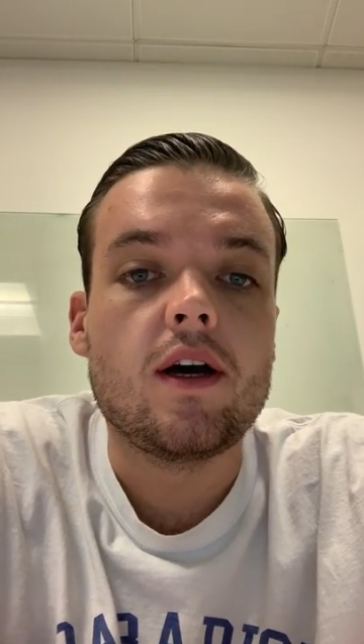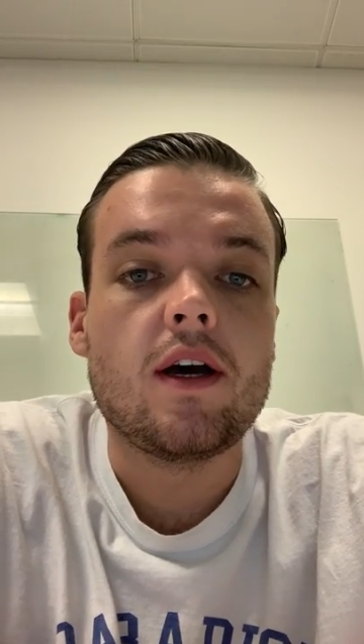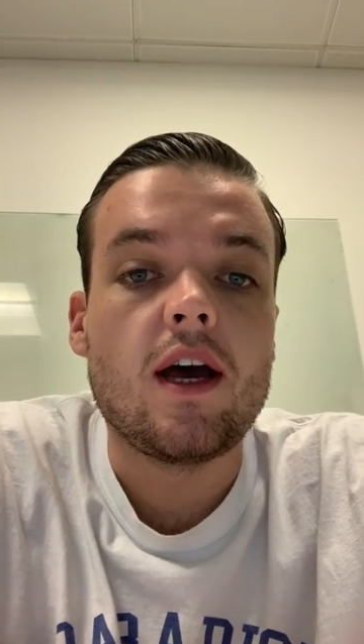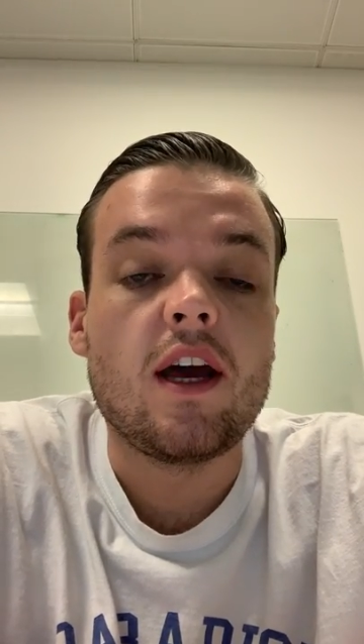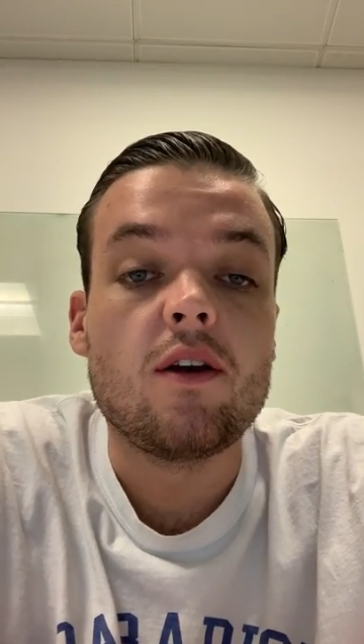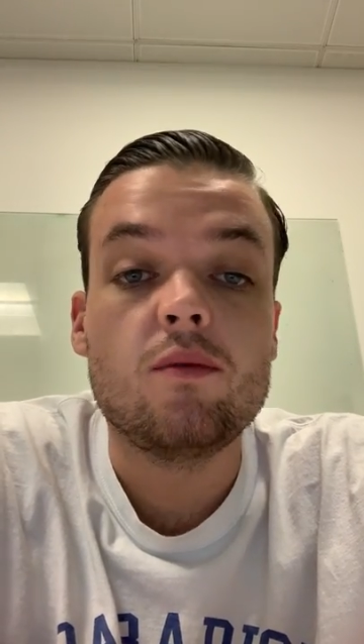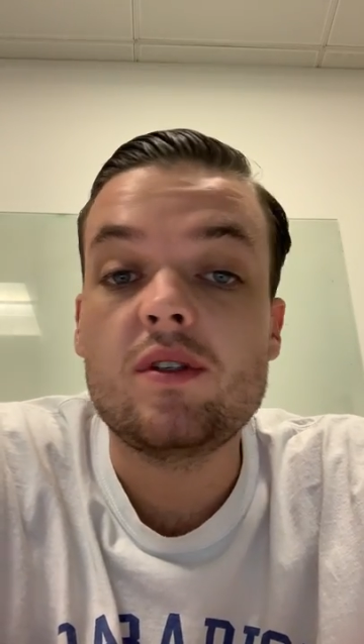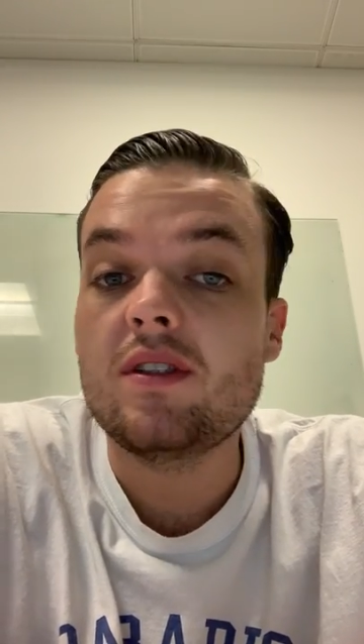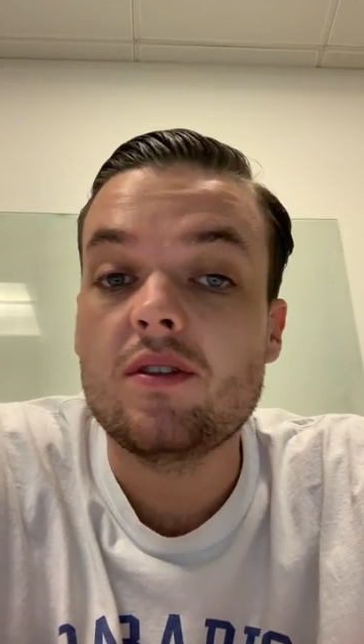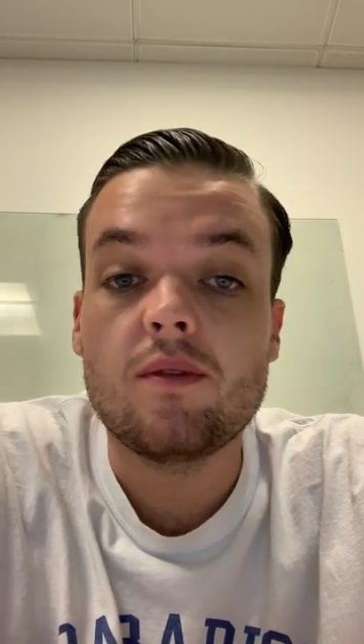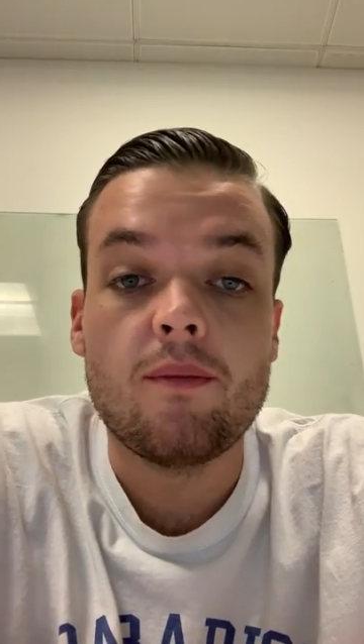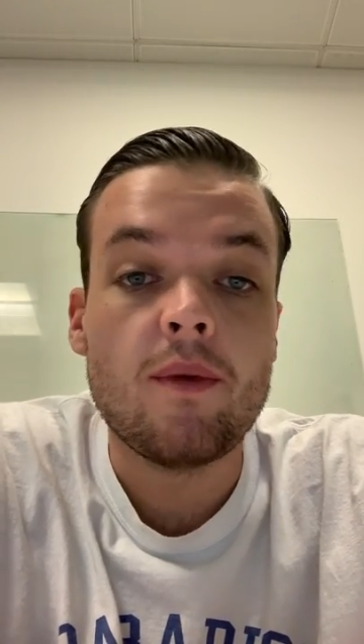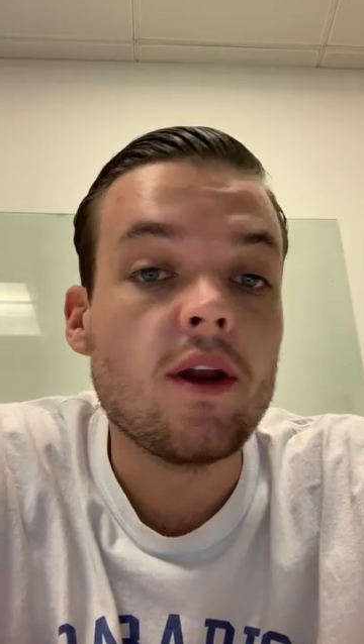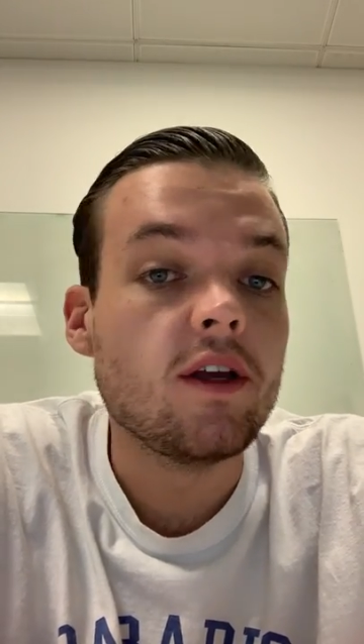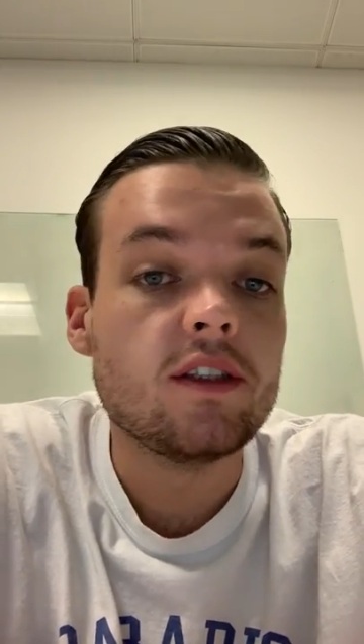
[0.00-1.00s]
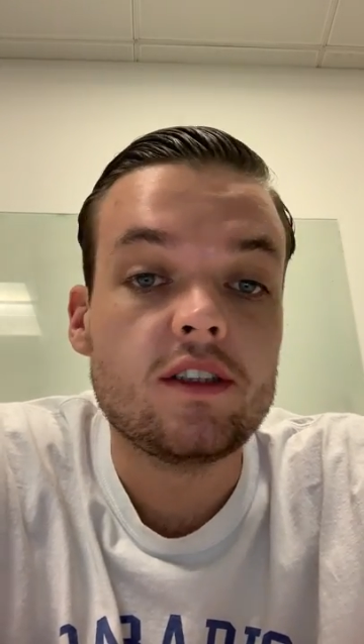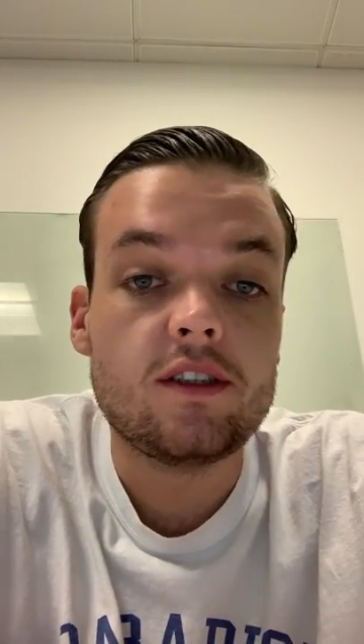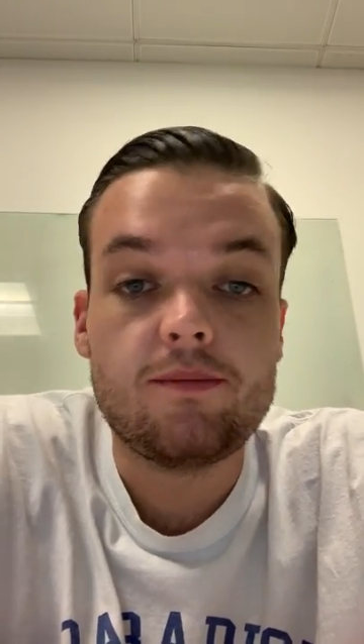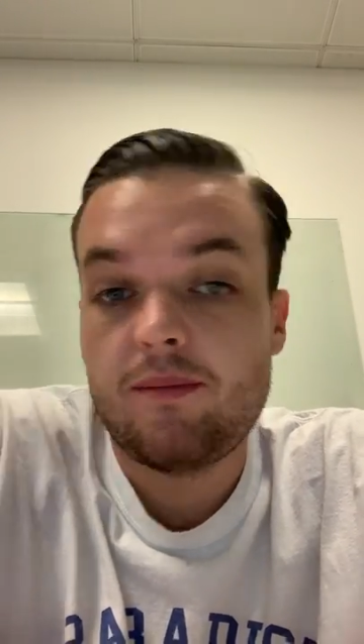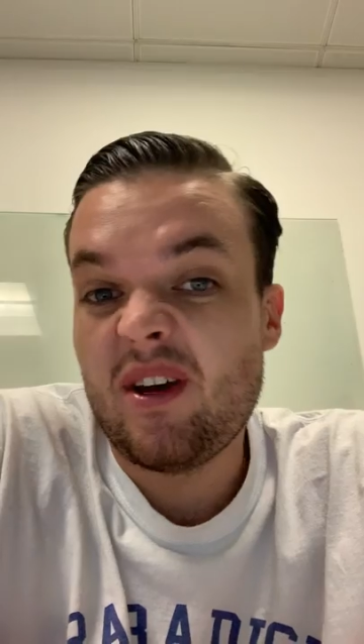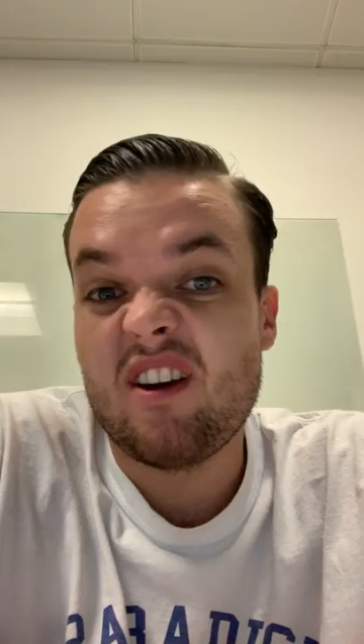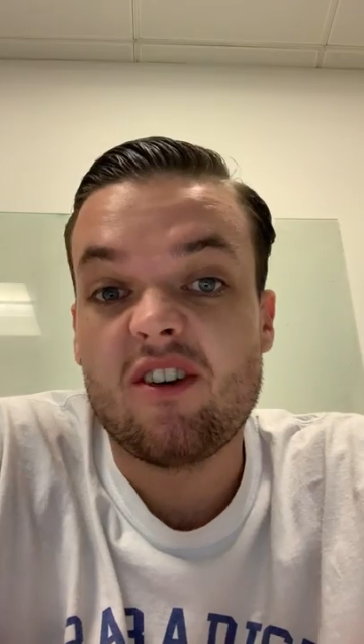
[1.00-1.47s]
and it was, I mean, it's
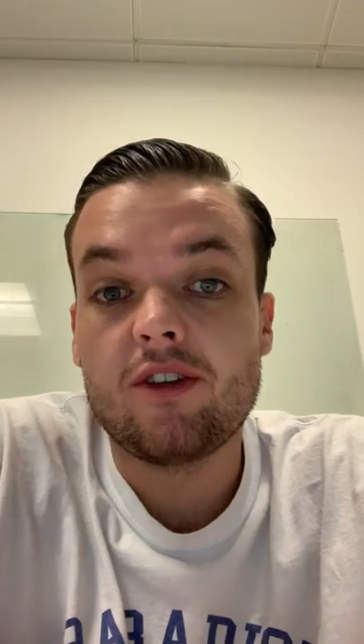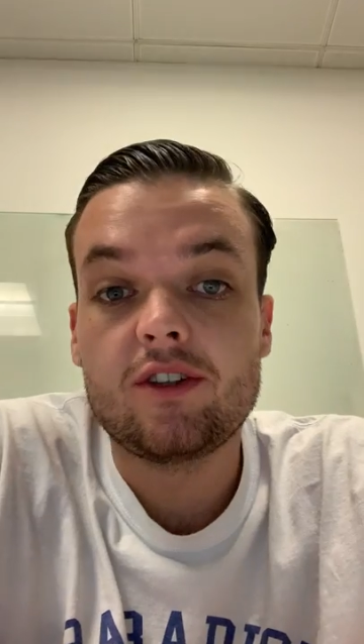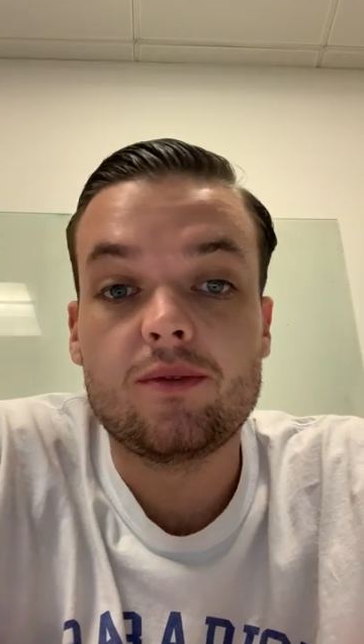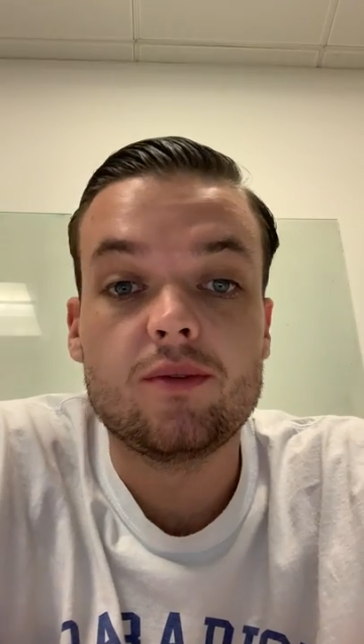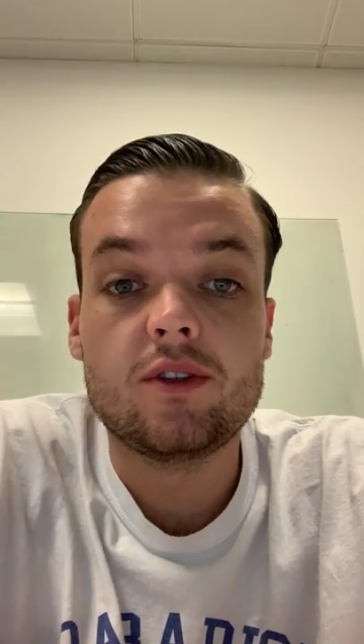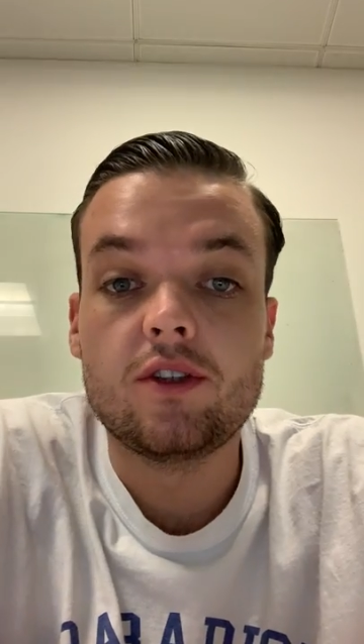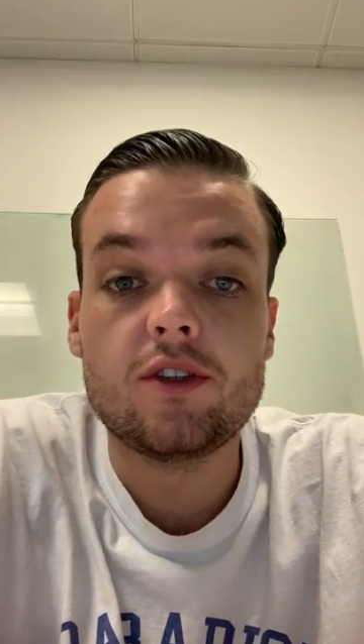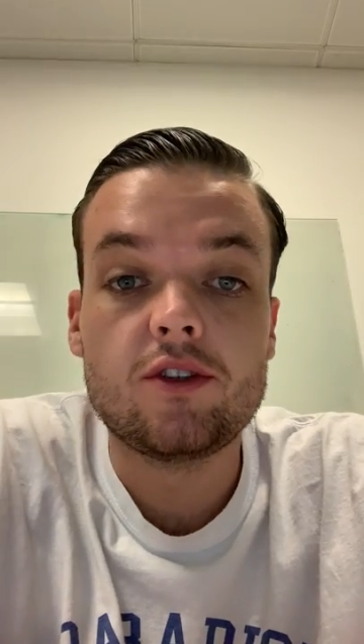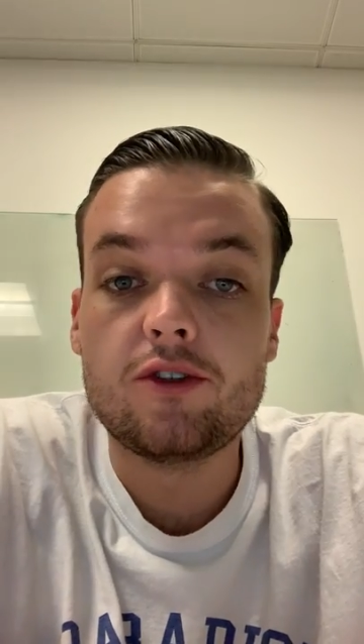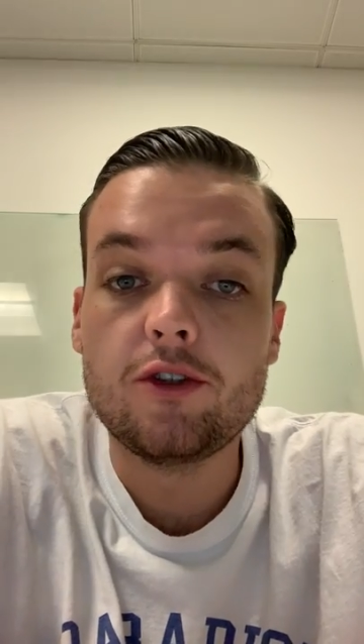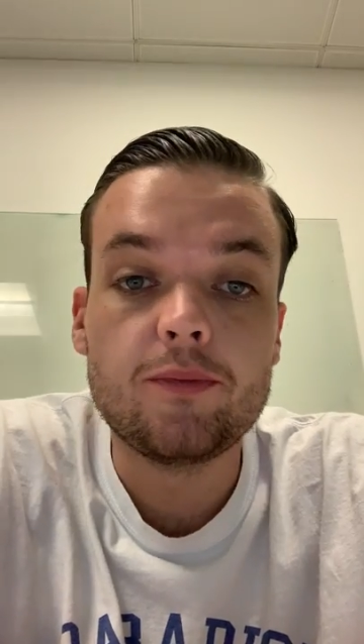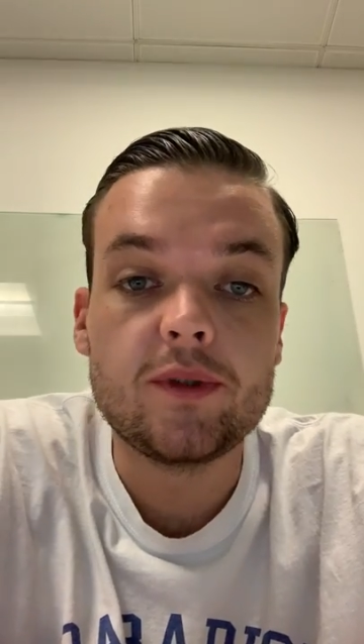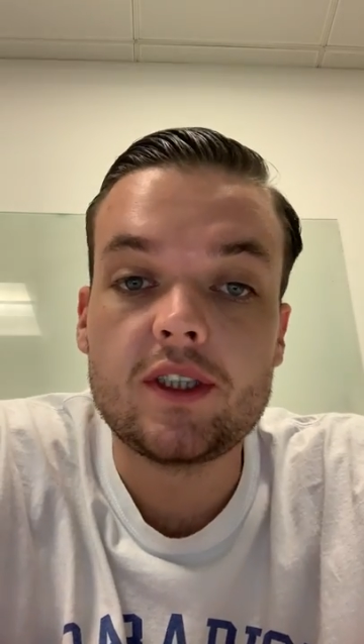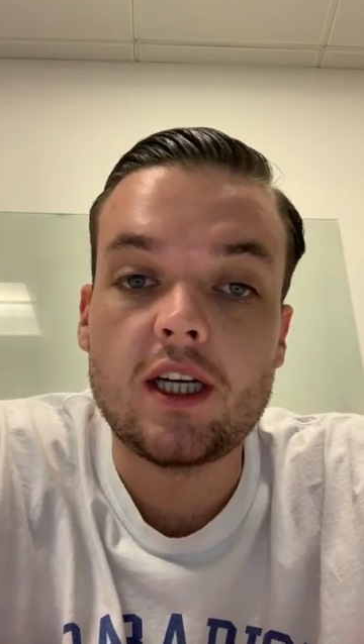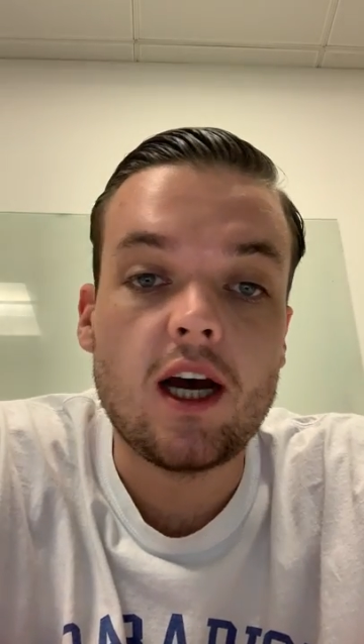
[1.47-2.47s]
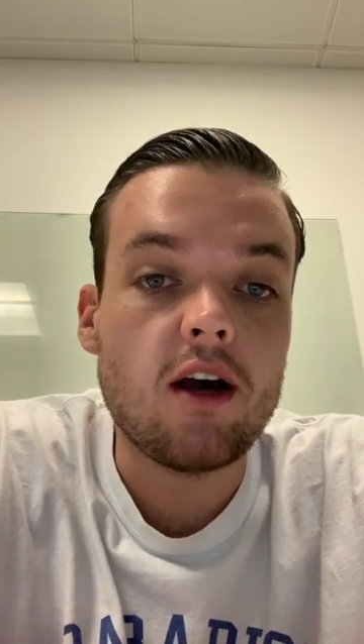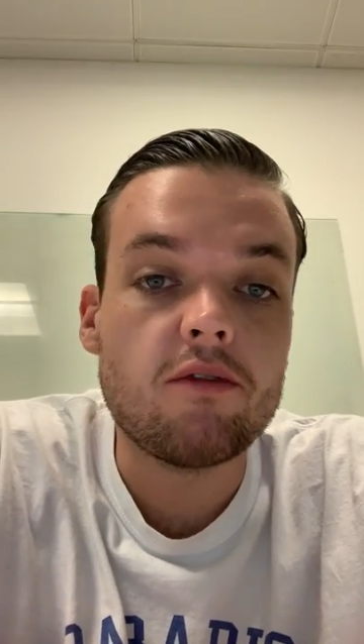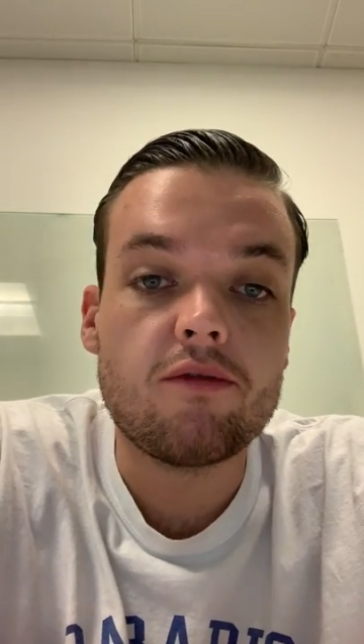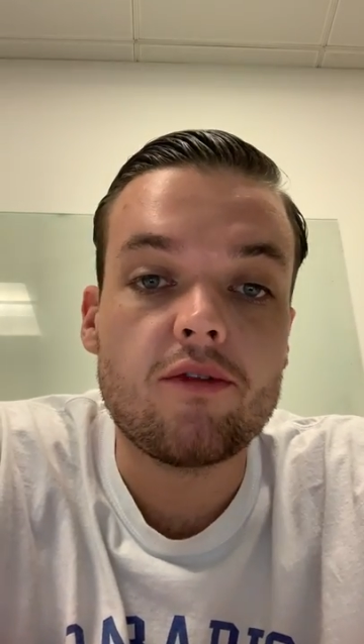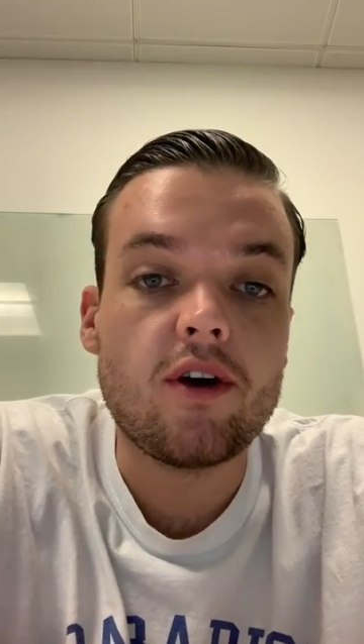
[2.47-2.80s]
being honest, it was just super tough.